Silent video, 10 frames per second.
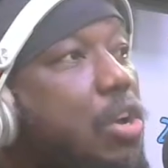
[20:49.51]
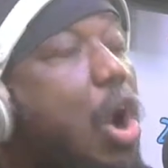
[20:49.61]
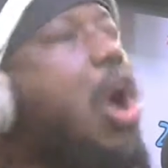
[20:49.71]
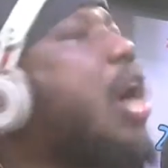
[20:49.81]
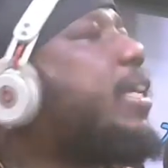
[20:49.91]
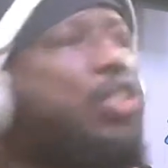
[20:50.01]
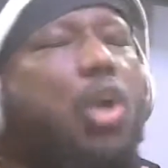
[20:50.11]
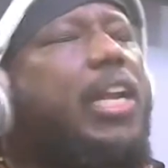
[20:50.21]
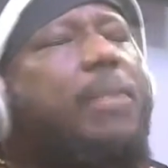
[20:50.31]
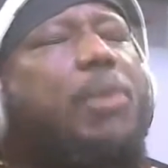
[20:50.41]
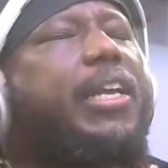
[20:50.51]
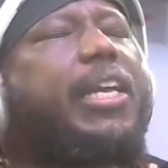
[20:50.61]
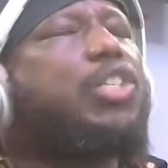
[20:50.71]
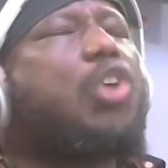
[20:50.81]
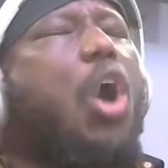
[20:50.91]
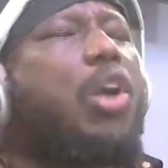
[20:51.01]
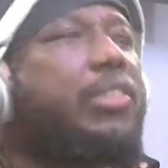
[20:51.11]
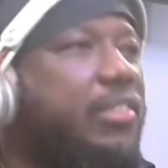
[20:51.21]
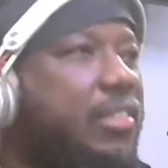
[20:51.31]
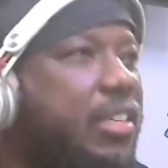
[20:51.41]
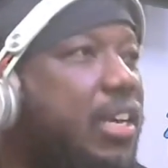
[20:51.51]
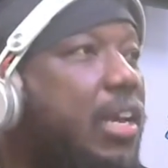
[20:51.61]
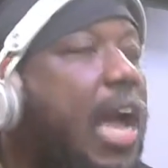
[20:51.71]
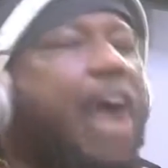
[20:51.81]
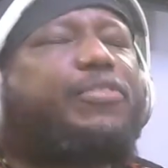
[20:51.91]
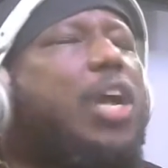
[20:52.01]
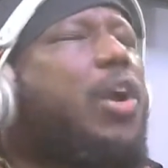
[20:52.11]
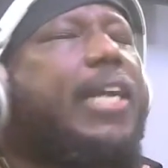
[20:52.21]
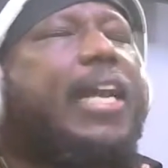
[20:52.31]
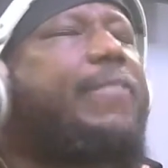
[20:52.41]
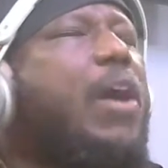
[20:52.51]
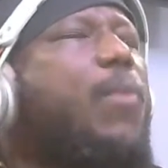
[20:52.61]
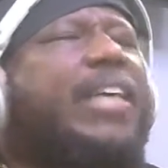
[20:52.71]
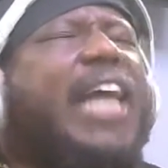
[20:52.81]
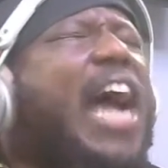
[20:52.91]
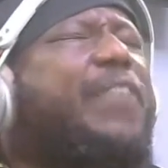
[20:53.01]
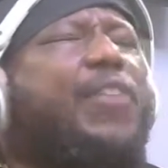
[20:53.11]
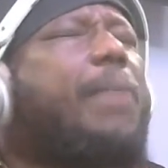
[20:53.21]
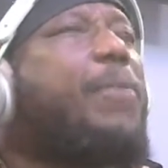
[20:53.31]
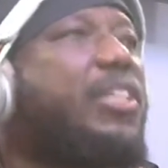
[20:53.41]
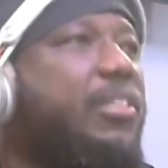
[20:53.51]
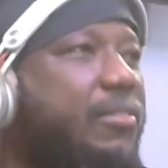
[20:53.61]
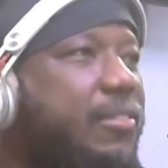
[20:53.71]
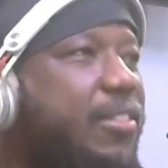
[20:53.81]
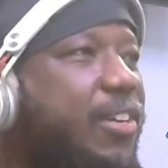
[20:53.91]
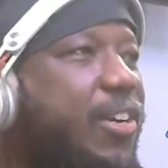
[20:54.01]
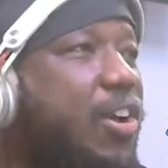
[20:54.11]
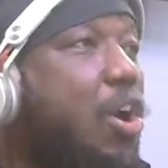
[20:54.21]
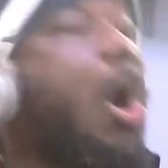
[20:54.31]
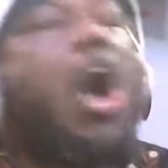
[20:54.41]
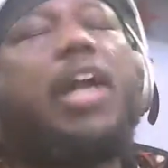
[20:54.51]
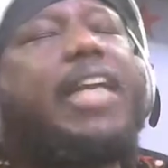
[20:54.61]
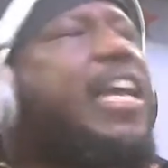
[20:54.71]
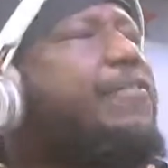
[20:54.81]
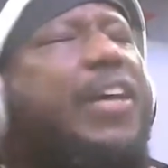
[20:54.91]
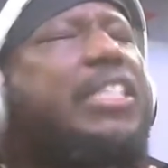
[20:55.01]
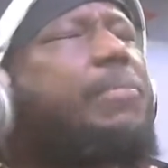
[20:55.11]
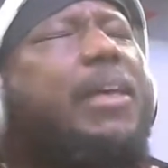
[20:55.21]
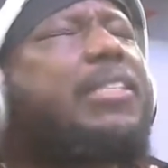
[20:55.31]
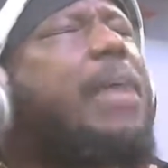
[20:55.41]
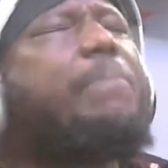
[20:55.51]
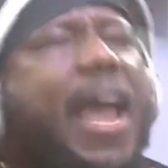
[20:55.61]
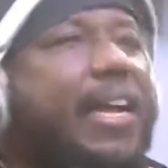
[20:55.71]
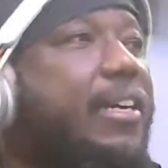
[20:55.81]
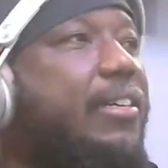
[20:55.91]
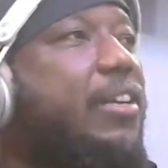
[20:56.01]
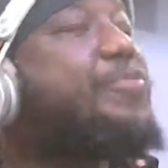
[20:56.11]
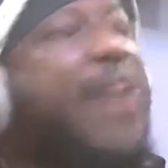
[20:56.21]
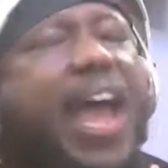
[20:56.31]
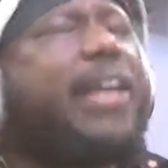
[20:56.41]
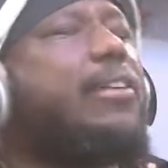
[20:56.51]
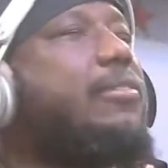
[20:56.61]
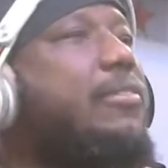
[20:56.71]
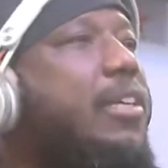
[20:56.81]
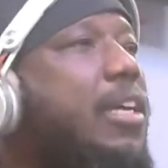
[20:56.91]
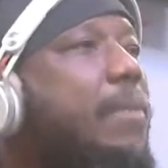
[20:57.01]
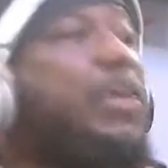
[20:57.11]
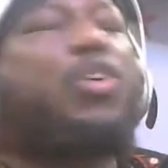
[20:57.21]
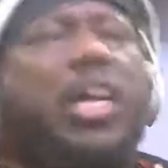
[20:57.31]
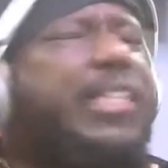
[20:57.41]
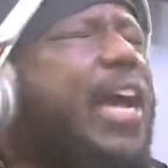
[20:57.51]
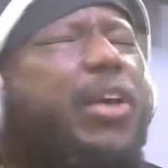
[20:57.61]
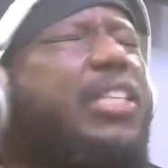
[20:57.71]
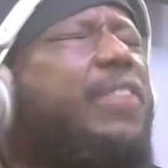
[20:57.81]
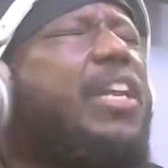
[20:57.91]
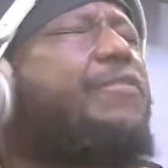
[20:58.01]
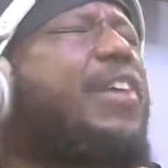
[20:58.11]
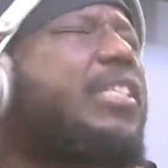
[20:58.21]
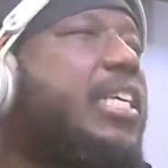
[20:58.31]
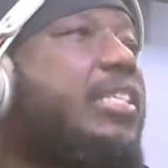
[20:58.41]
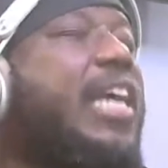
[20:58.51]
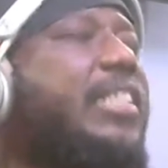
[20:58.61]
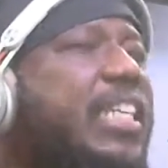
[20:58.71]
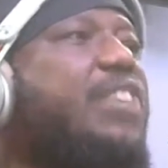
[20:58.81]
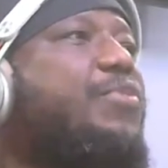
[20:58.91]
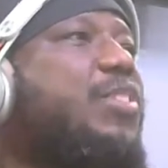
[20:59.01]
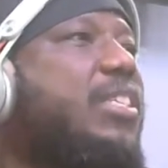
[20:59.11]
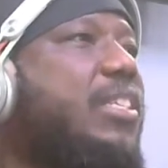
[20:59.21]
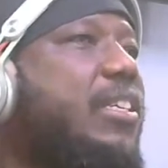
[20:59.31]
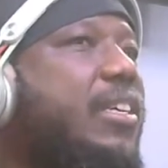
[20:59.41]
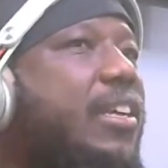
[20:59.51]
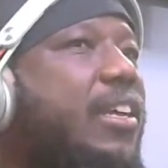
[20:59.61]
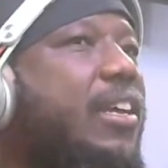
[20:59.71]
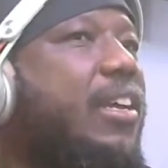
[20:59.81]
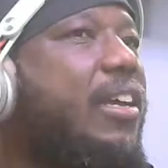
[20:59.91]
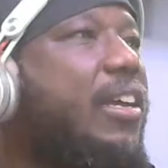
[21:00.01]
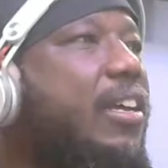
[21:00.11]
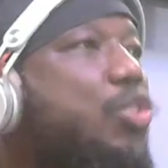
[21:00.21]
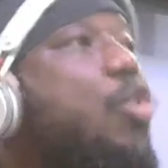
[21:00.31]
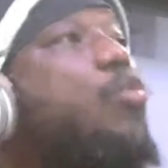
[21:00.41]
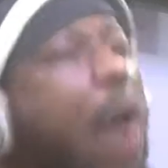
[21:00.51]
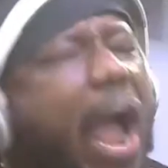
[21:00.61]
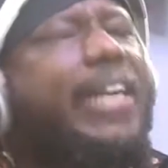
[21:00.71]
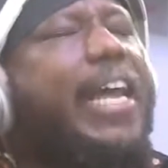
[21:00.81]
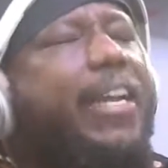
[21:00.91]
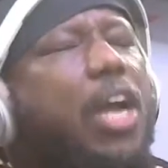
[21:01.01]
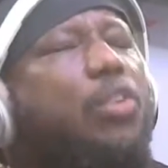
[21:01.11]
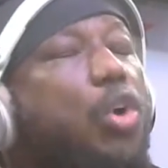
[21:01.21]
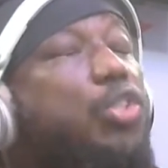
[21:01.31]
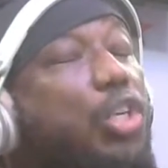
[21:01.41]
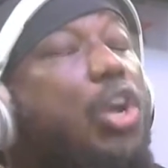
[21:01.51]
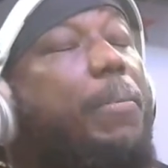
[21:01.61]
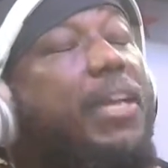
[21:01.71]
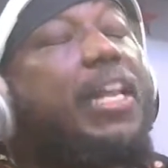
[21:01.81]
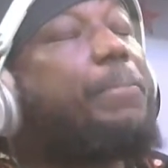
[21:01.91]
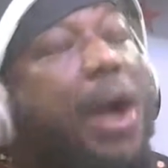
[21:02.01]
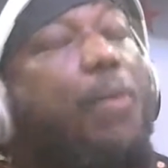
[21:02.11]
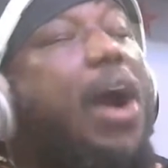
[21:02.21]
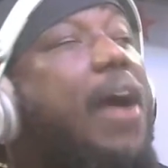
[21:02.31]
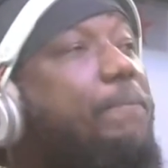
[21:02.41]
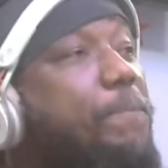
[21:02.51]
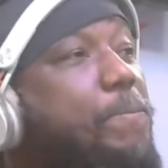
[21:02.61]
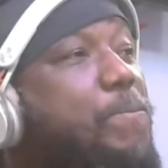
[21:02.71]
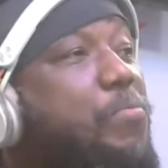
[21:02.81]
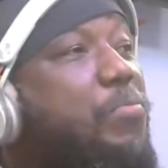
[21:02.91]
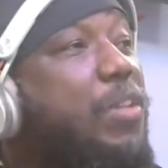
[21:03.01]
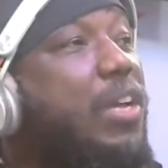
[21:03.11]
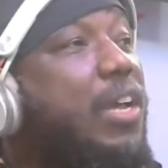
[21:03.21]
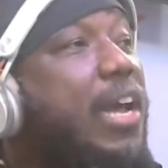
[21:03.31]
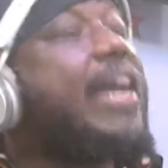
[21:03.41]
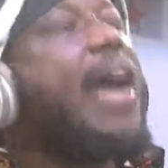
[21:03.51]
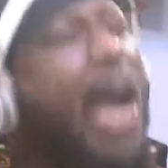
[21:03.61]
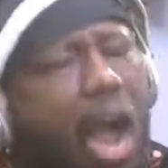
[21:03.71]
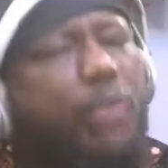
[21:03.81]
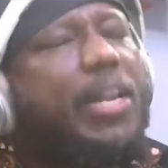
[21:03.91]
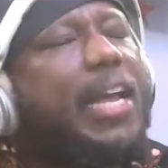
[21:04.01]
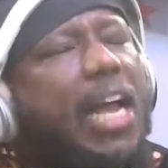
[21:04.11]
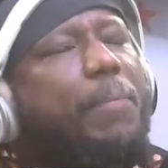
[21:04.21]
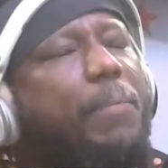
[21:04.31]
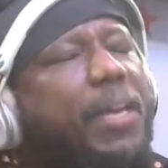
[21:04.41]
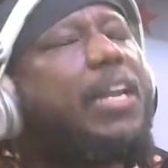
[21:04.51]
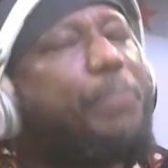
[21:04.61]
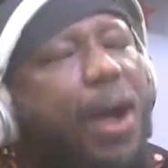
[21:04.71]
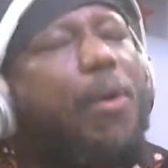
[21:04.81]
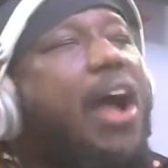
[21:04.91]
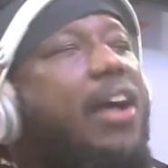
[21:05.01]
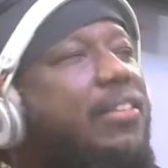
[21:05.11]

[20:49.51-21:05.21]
All the stolen money is gone. After all, they never worked hard for the money. All the investments they make fail because they are not even investors, they are thieves. So why they can continue being in power and how they can be in power